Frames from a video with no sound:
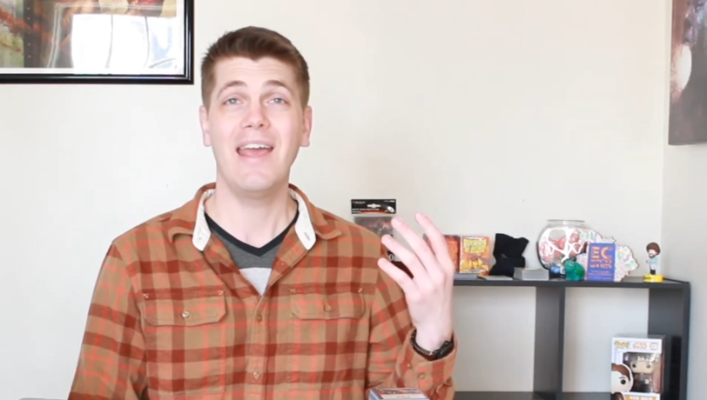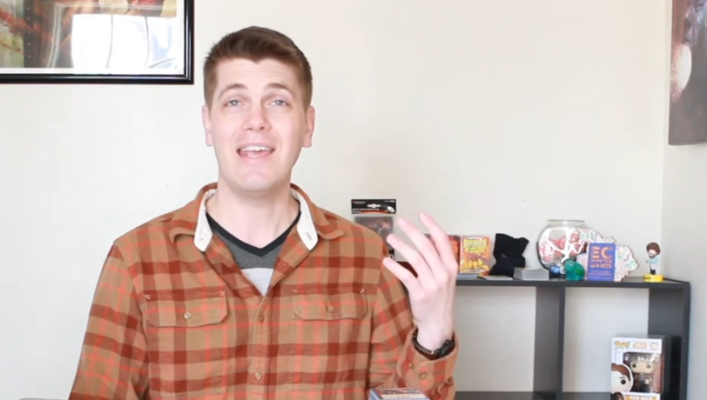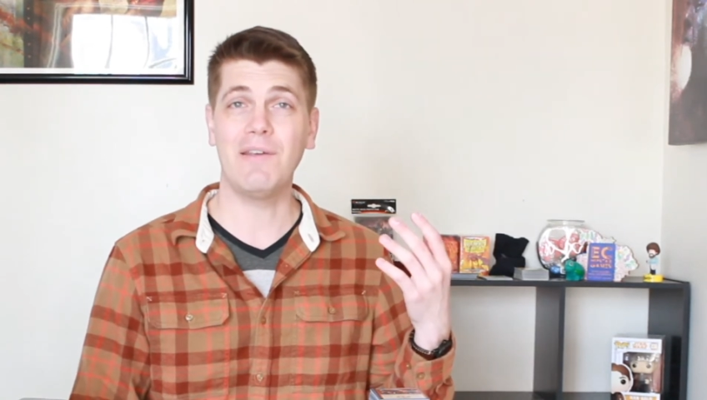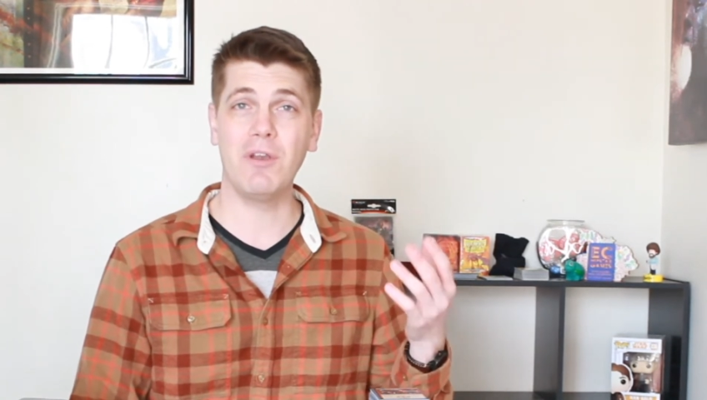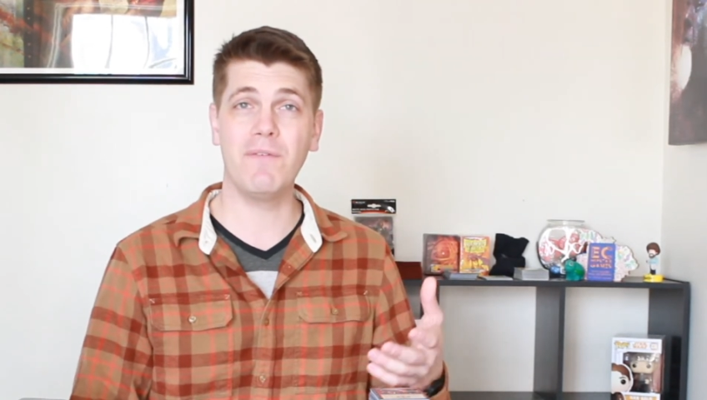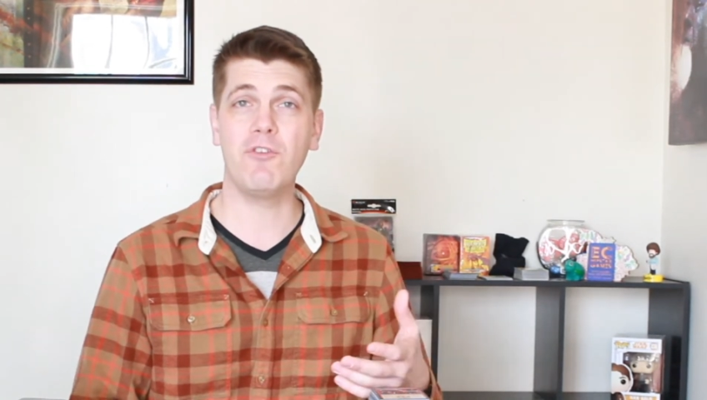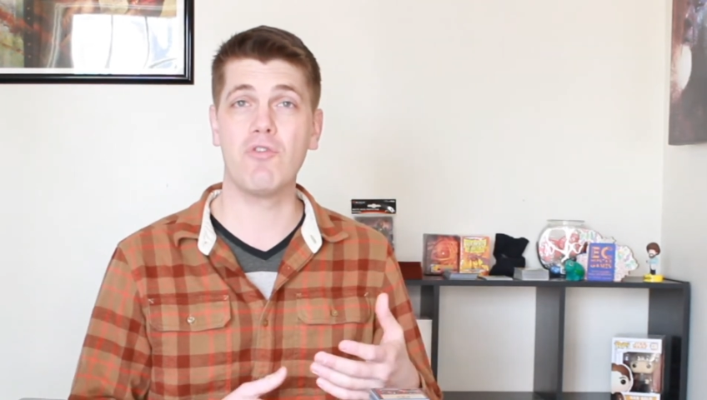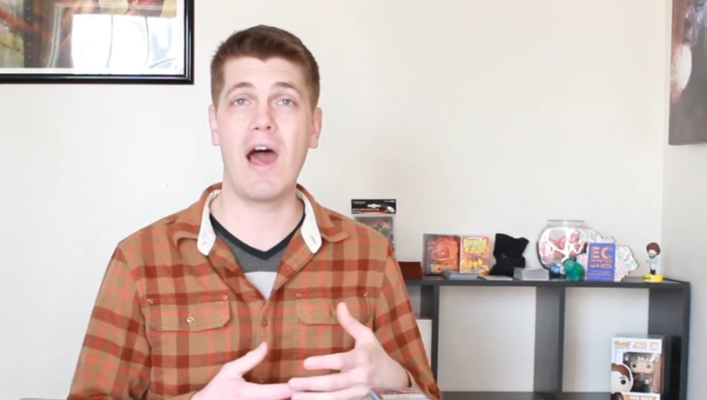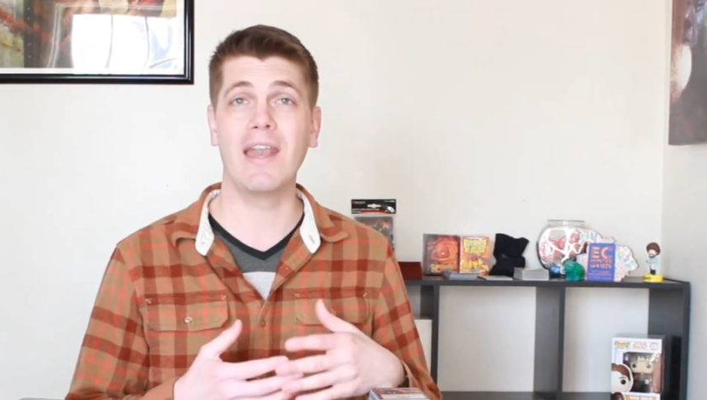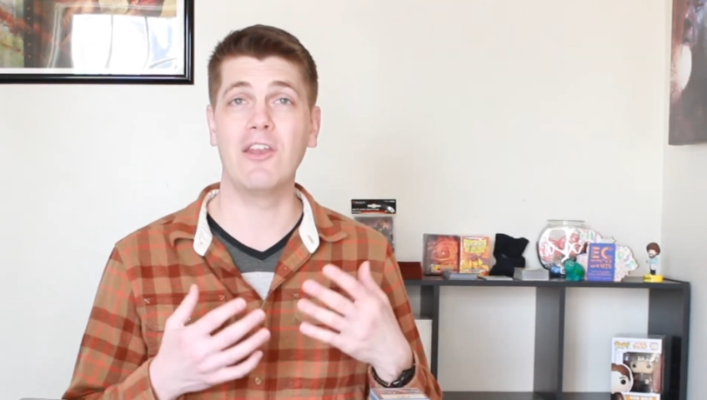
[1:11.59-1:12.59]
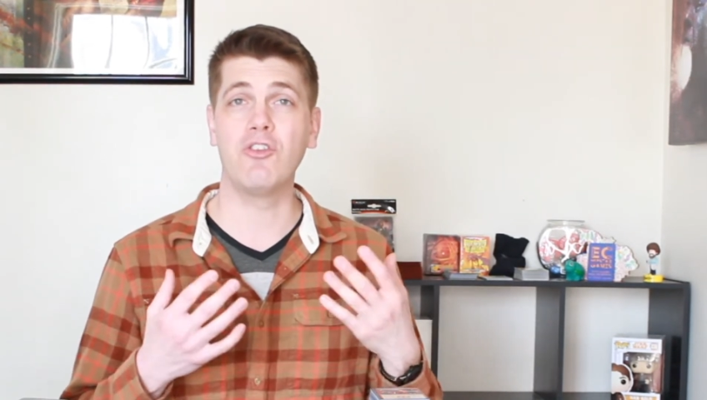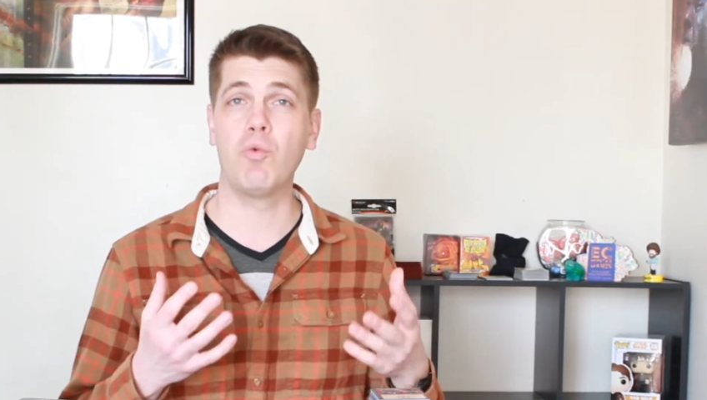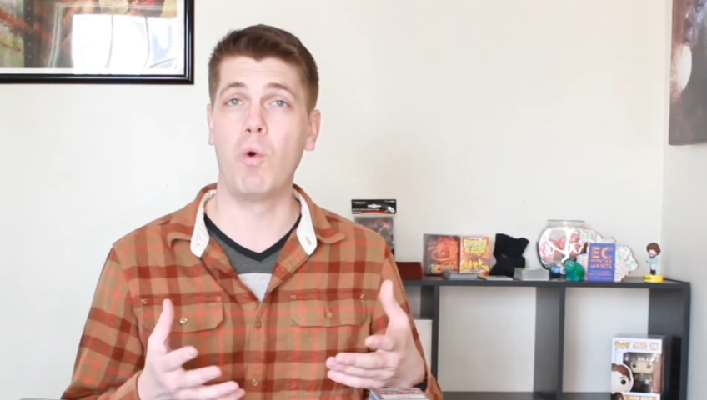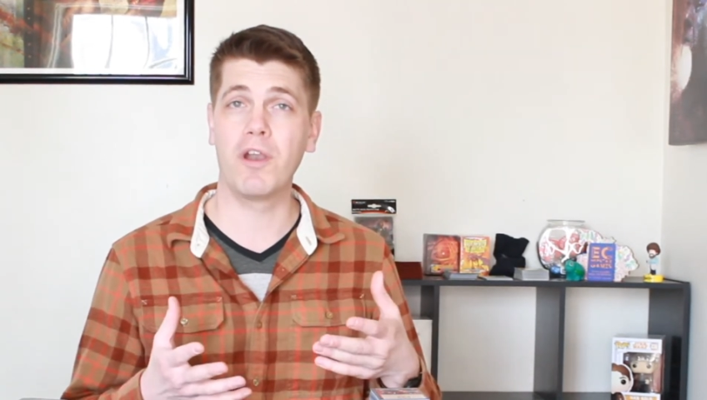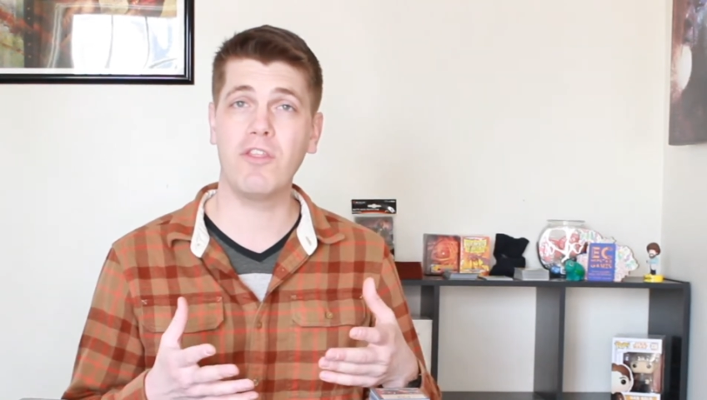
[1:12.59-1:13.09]
Even if you're not into
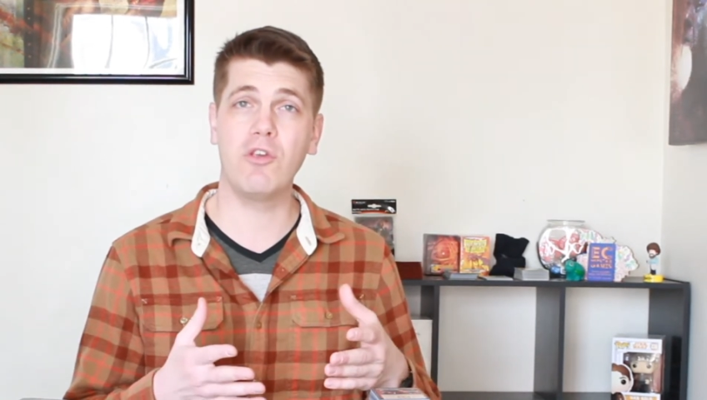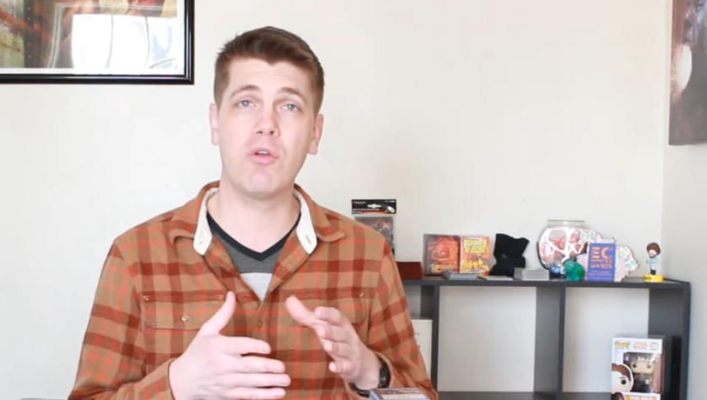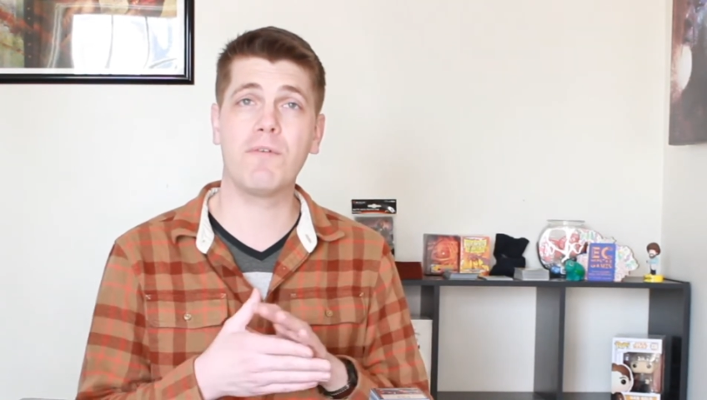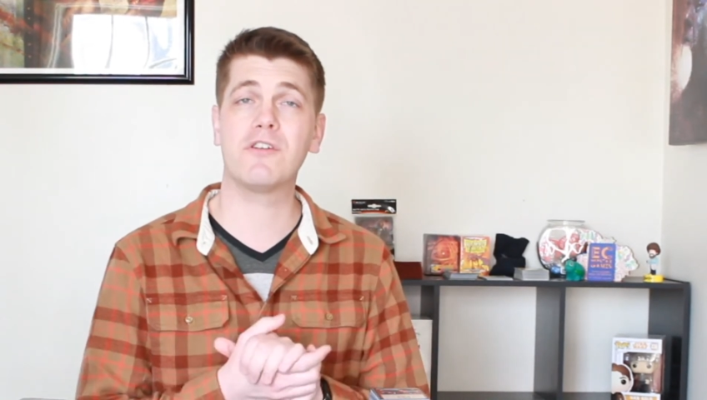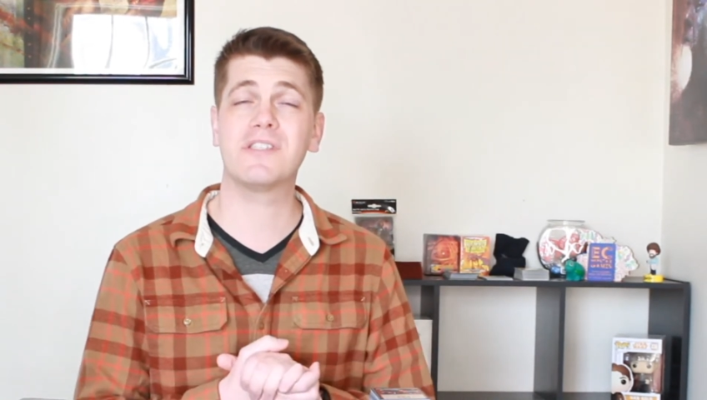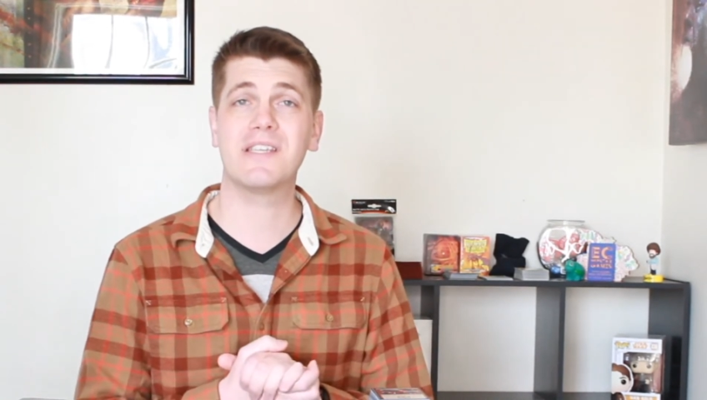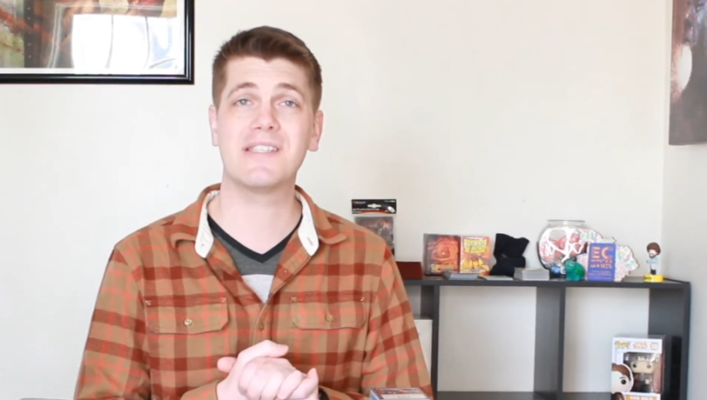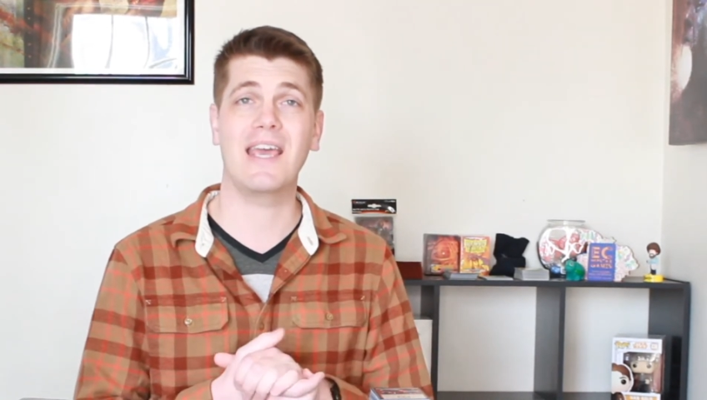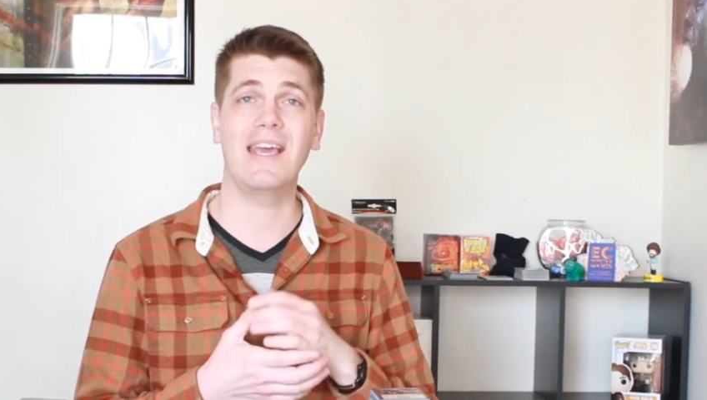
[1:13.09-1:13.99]
one of the universes,